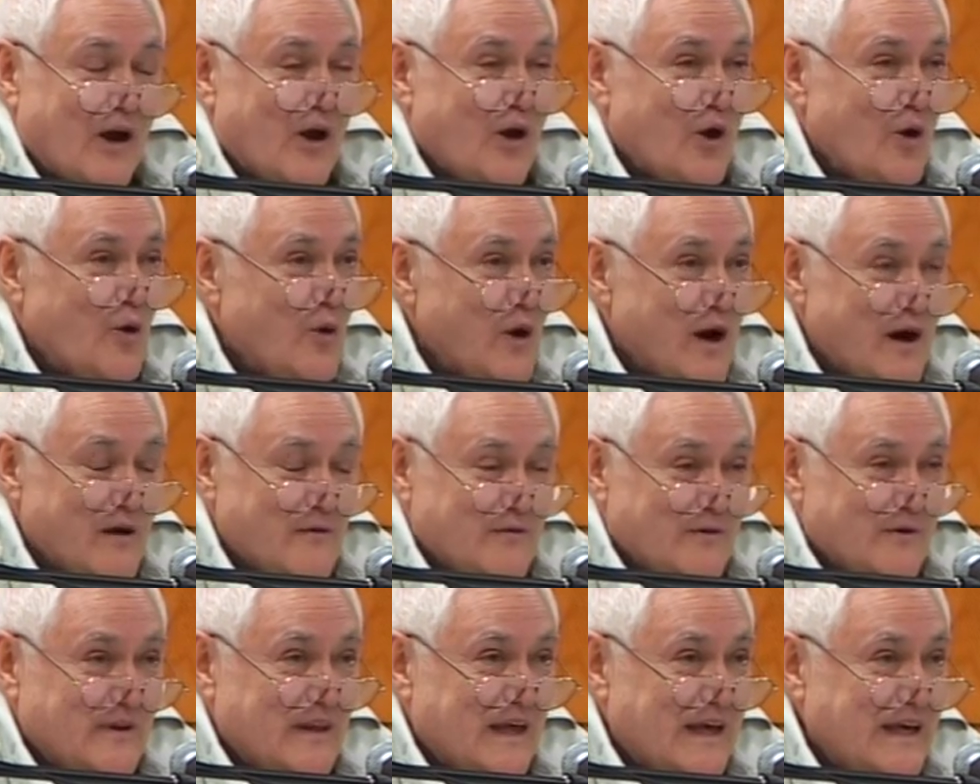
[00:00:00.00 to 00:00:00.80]

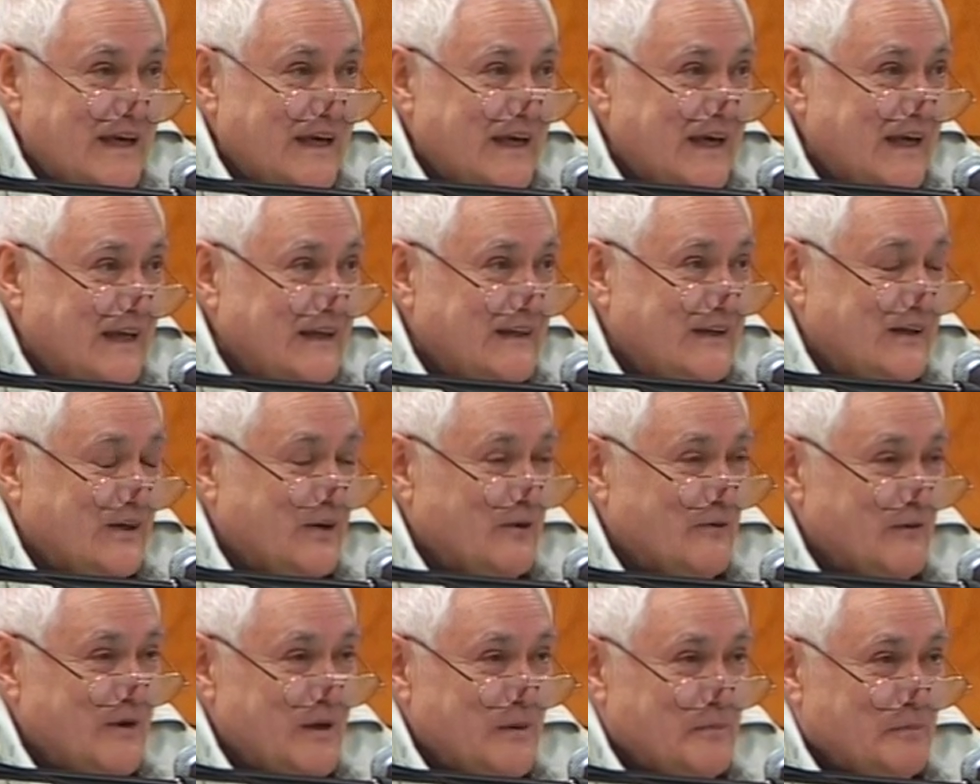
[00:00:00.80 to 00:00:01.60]
Whoever they get to
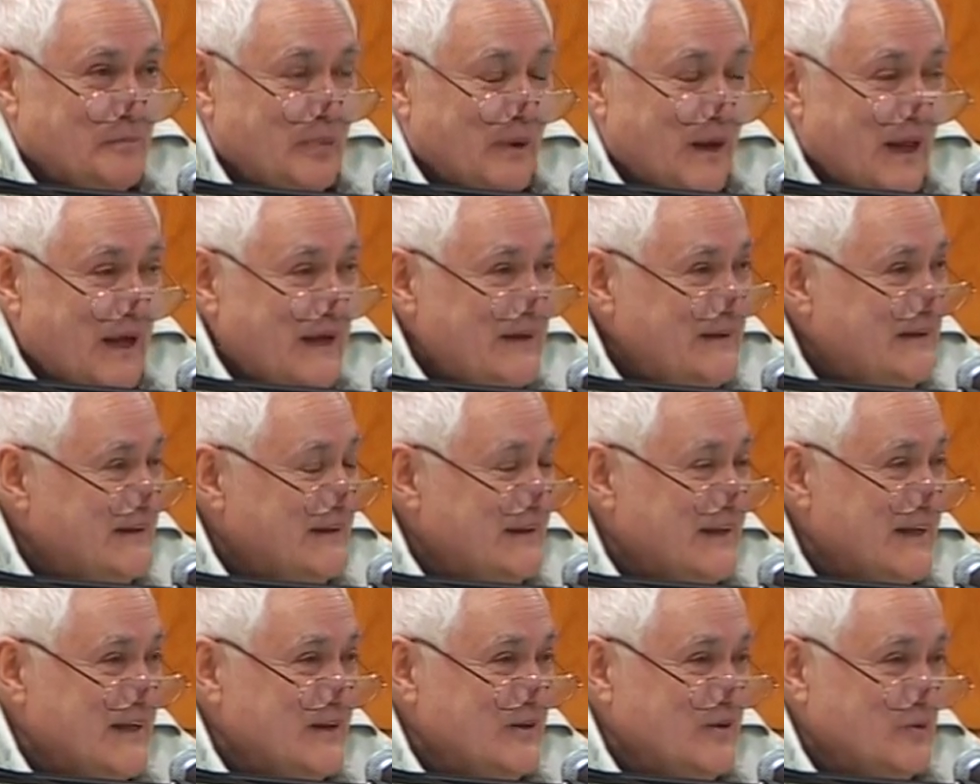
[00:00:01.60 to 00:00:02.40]
replace
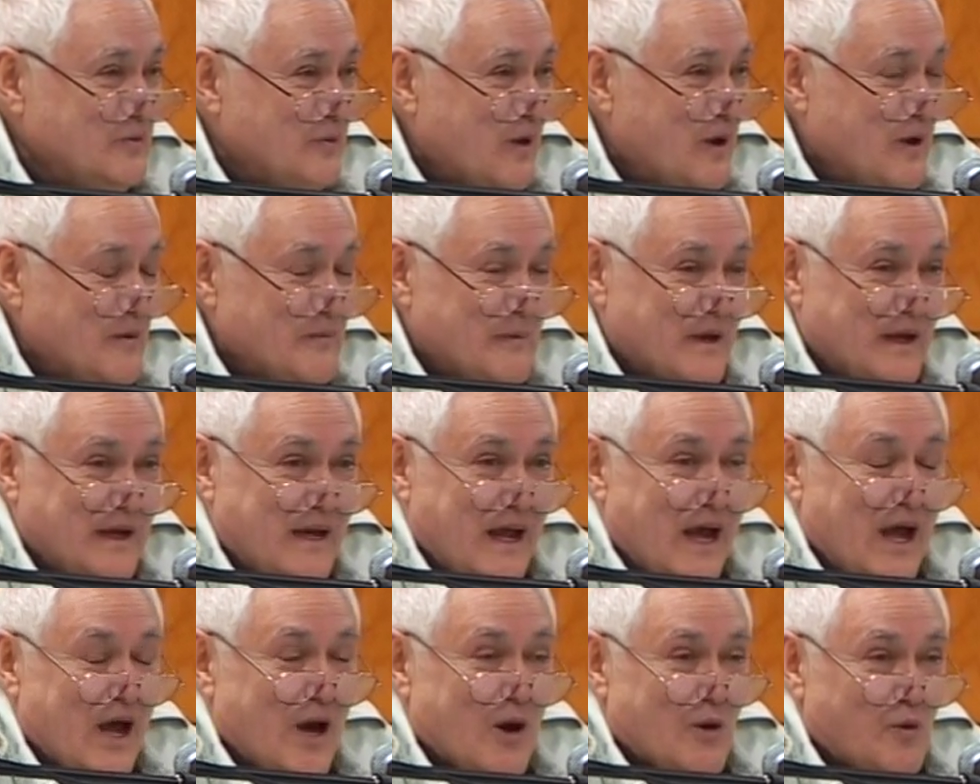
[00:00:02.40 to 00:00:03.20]
this woman
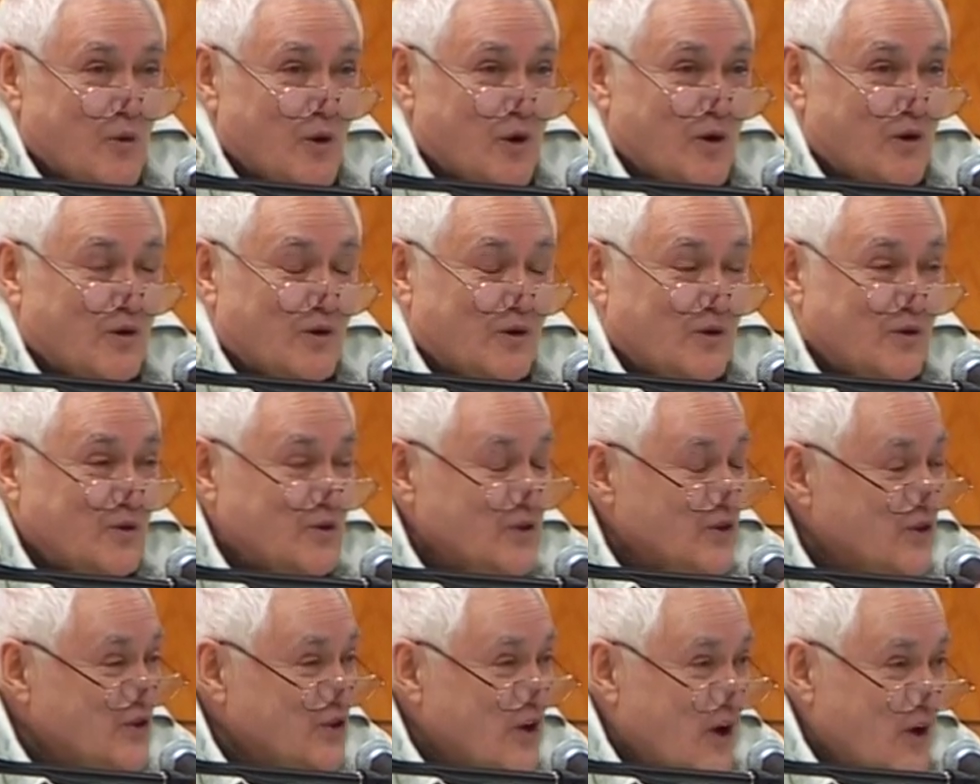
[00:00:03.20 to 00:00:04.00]
will
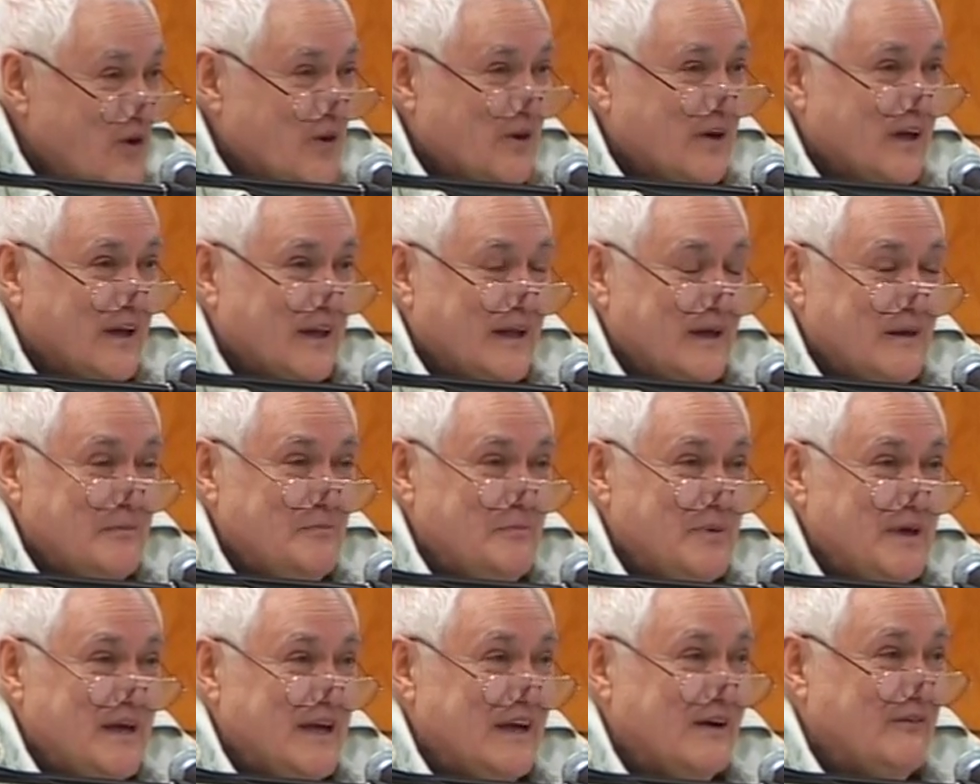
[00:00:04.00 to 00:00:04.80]
certainly
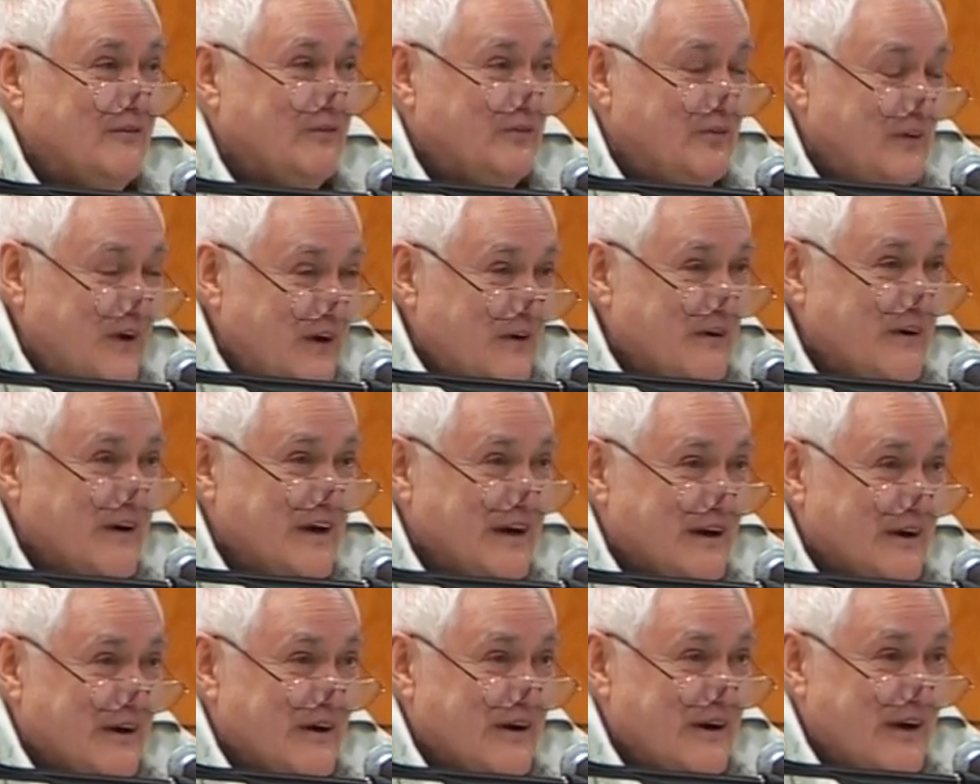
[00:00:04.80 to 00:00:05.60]
be
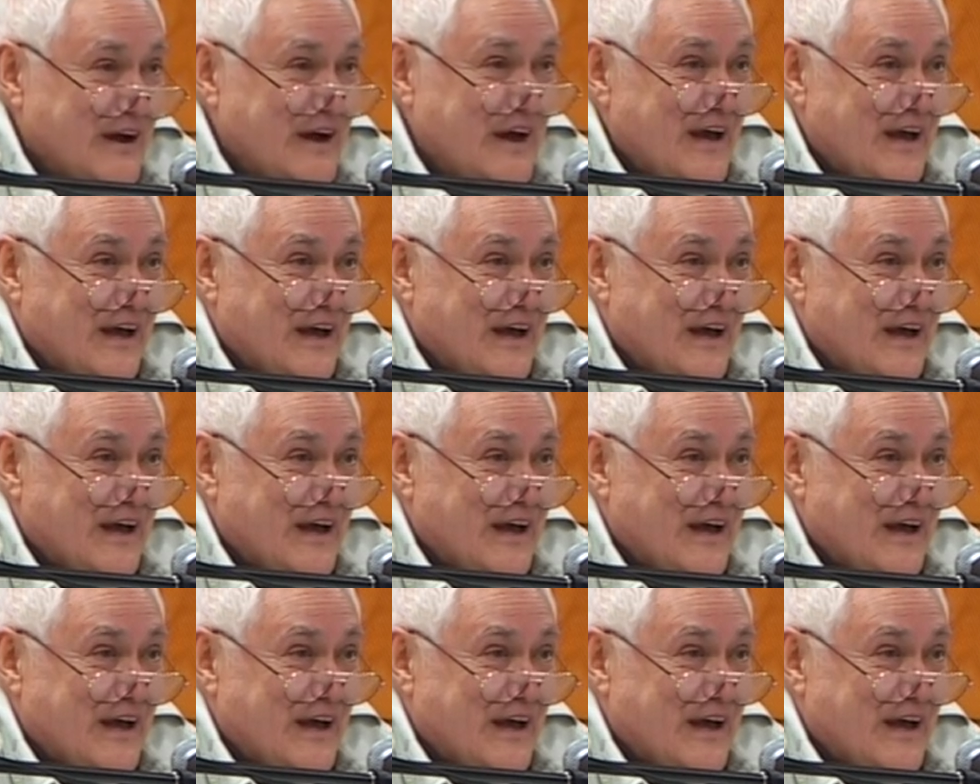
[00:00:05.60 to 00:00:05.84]
inferior